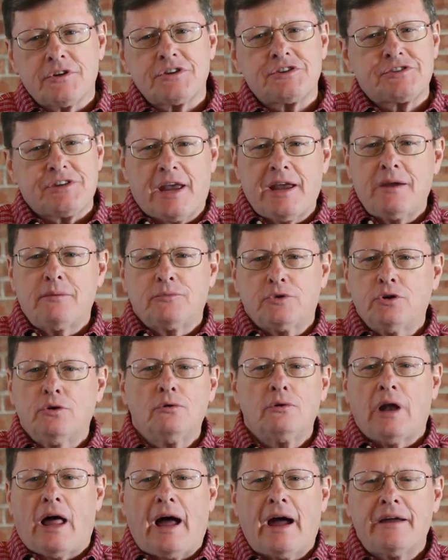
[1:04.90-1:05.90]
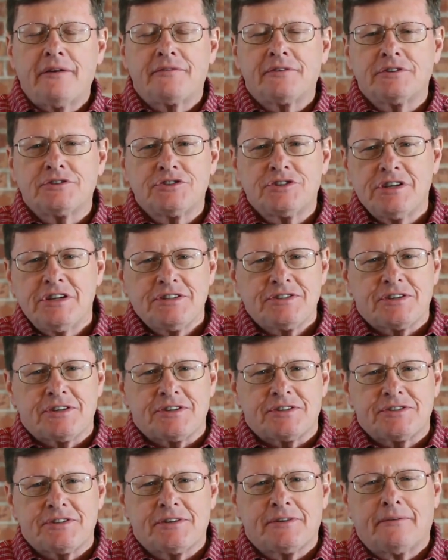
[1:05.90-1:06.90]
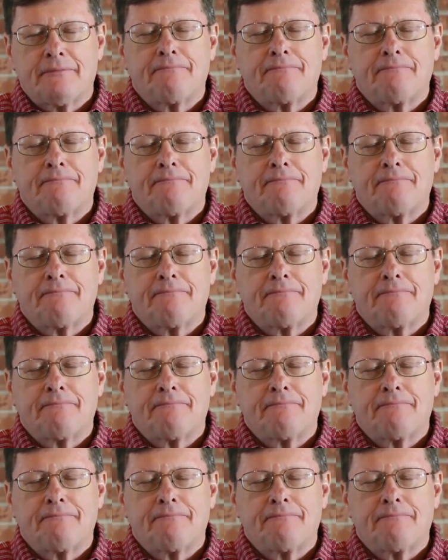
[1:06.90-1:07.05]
the same new life in Jesus.